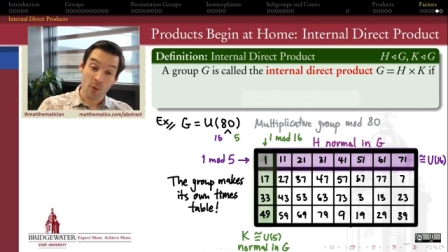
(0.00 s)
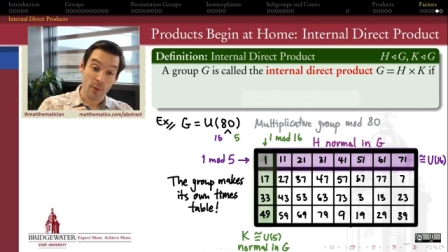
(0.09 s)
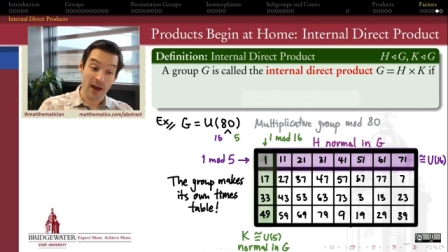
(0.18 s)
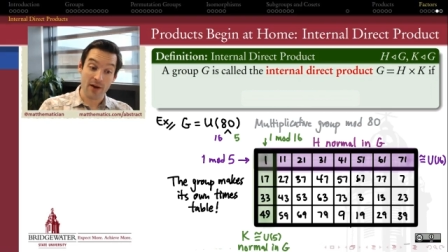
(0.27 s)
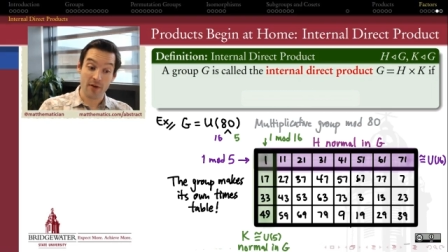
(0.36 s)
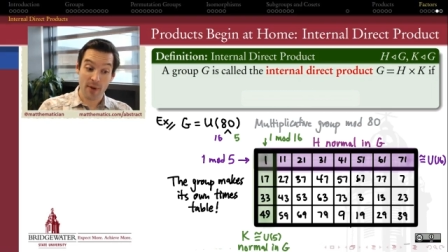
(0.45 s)

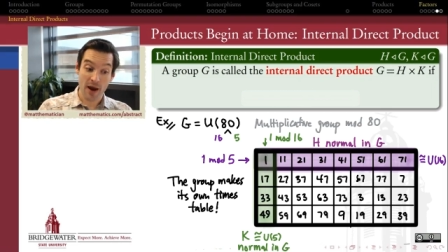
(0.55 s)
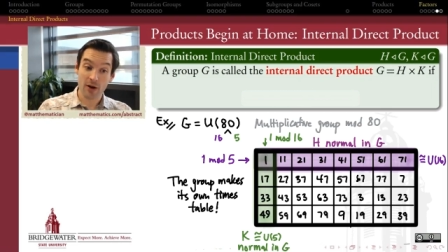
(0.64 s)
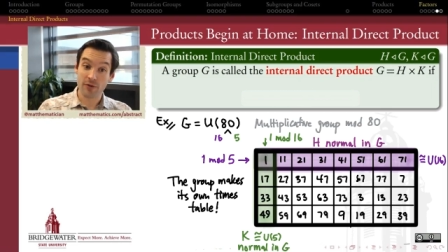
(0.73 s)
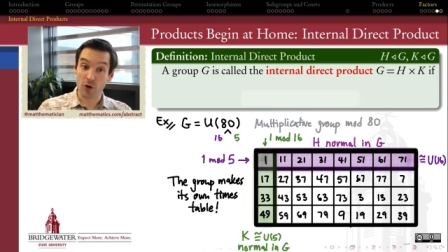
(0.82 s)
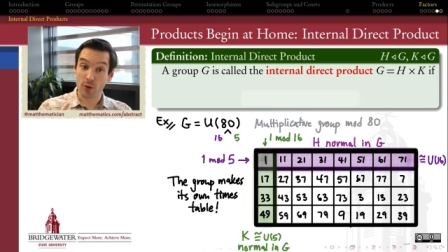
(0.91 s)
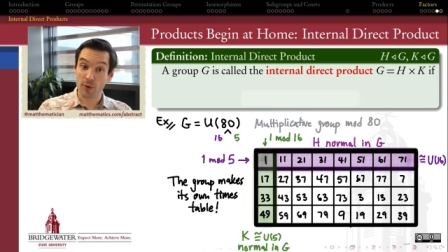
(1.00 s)
We have a pair
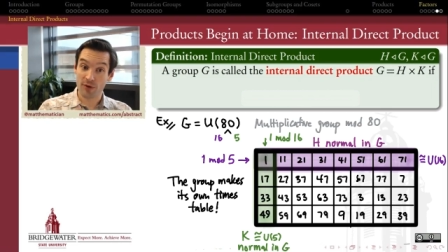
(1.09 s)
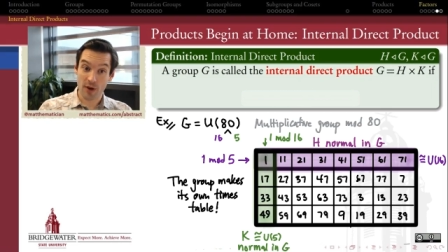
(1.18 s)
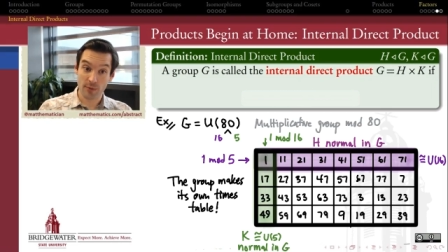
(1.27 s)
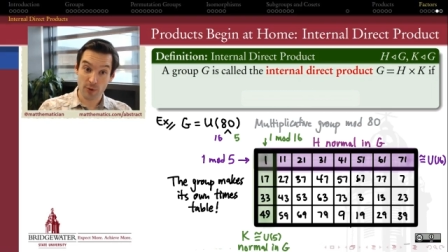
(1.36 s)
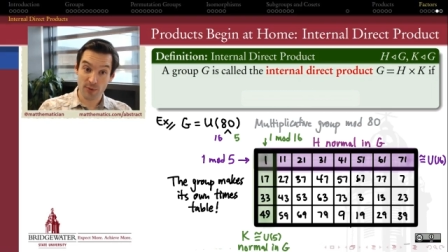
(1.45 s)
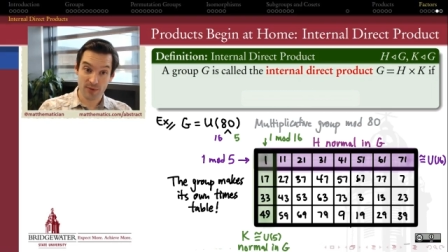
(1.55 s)
of normal
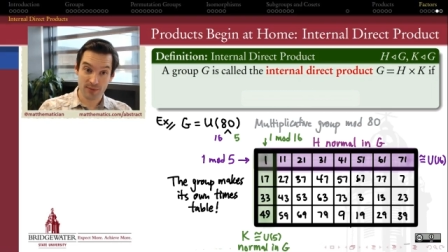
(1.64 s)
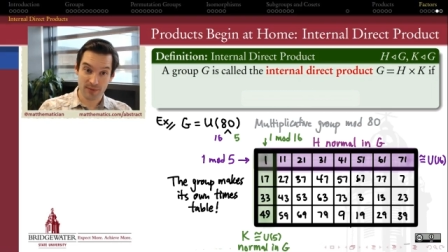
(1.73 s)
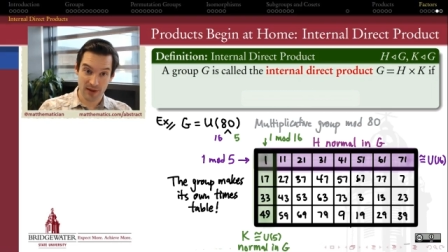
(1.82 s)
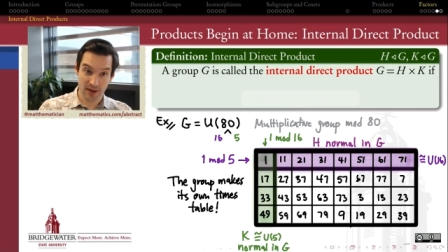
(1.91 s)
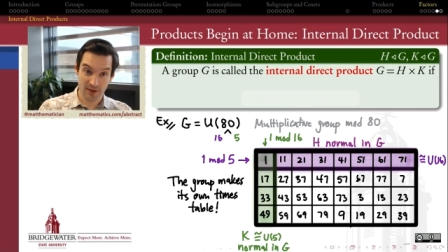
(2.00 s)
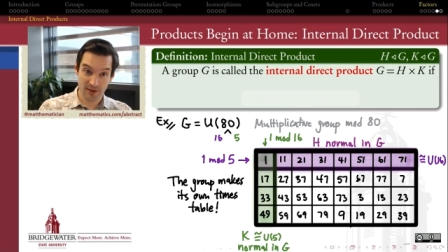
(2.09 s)
subgroups
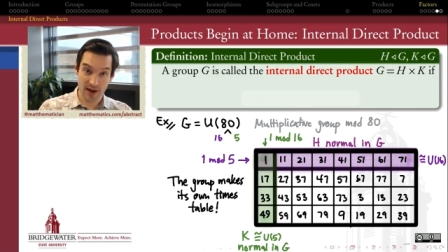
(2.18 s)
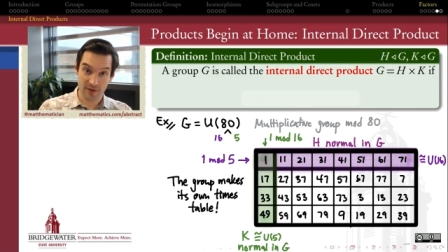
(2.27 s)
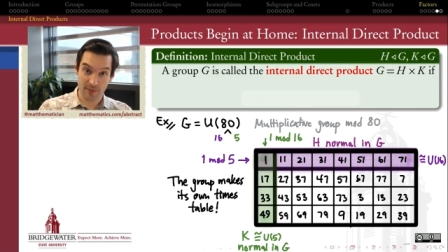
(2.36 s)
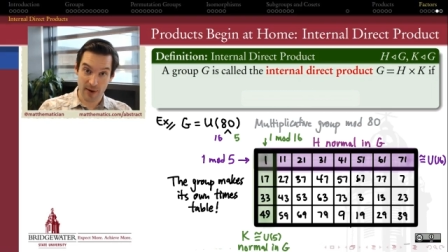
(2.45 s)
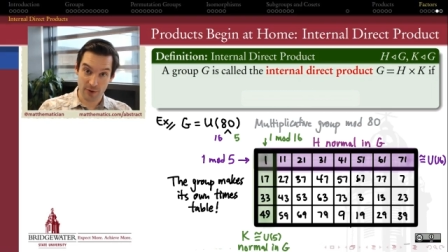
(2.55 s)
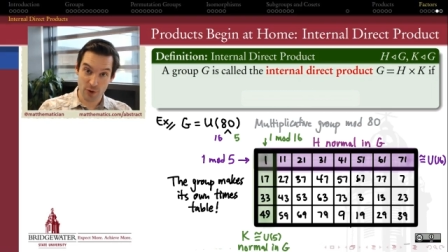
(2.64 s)
inside
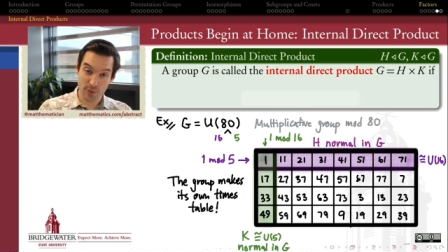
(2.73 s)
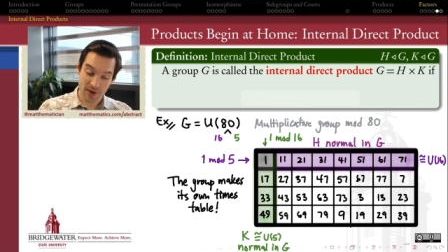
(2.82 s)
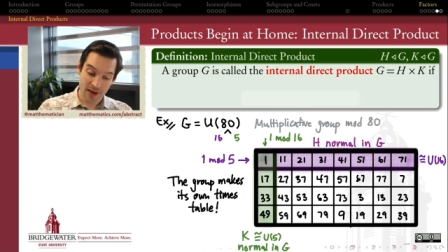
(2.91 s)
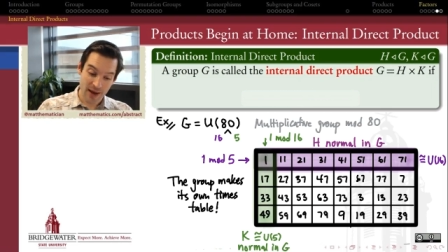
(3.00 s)
of my group,